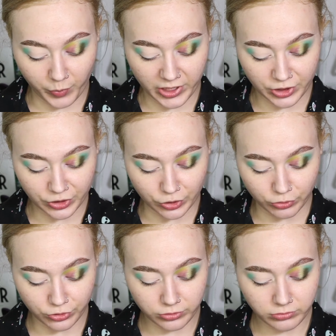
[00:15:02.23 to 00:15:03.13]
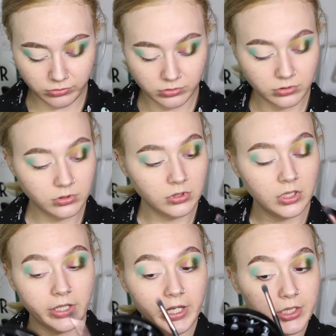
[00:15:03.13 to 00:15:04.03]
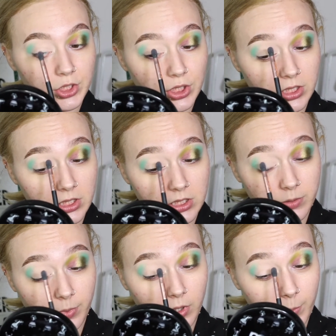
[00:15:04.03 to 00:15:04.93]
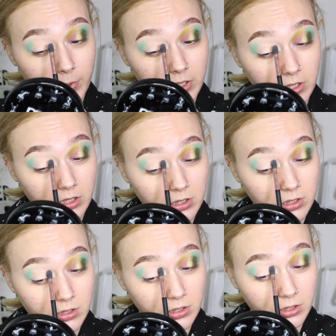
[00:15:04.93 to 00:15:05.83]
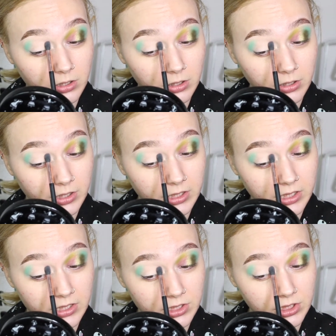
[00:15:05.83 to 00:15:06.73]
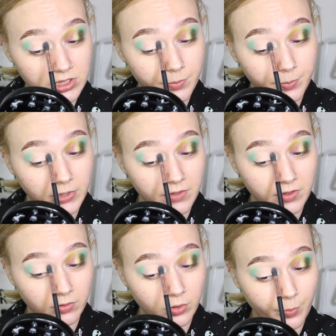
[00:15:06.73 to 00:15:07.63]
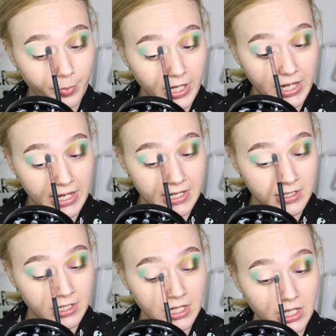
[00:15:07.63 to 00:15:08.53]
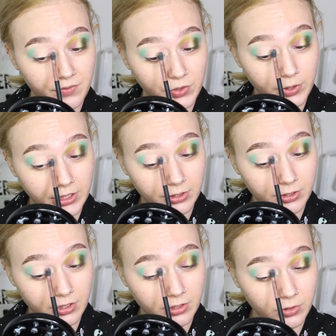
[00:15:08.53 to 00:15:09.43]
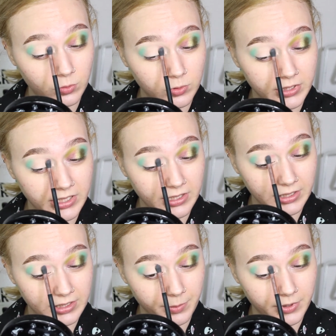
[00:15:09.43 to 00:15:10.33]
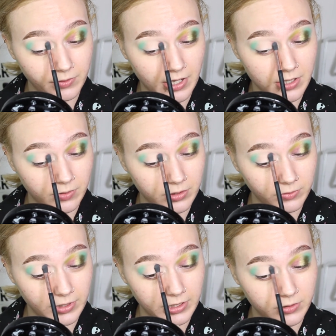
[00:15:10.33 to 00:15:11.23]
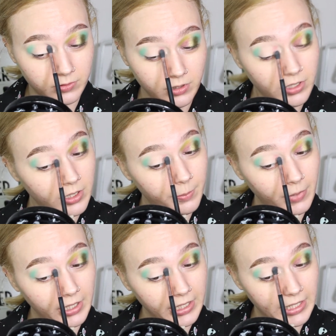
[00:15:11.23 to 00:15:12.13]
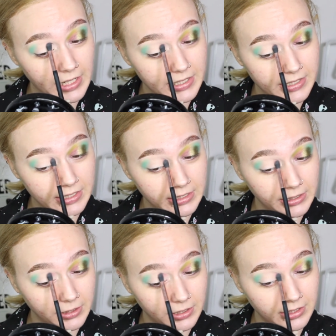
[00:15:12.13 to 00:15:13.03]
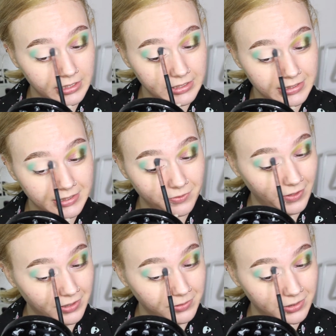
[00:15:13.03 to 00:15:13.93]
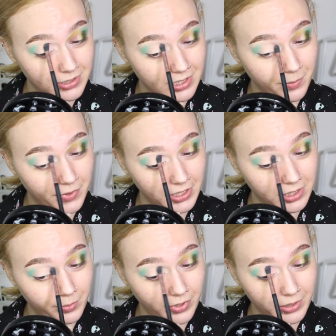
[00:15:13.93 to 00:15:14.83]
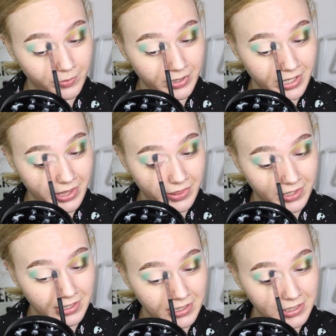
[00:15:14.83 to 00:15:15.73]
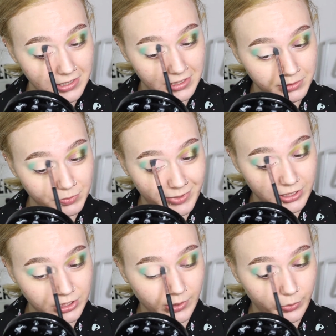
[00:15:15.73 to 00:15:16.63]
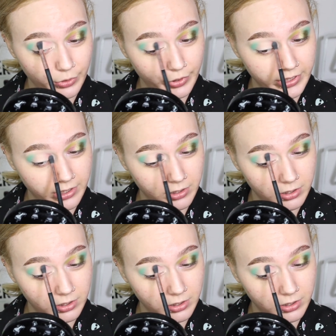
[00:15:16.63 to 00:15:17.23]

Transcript: Peach Soju and just pop it into the crease. Just give it a little pat. If you hear a noise like something rattling around, my cat is in here and he has found something to play with. He's being so good.